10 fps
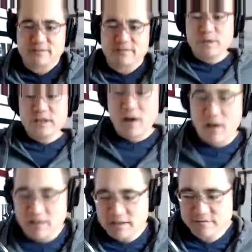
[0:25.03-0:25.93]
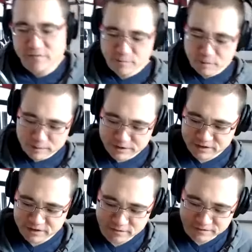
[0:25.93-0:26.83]
We call it, for the
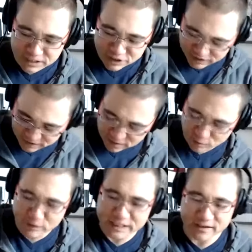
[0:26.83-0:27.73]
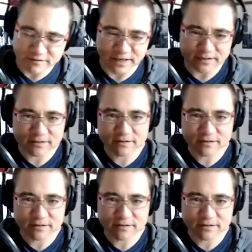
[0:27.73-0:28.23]
purposes of teaching, an arena event,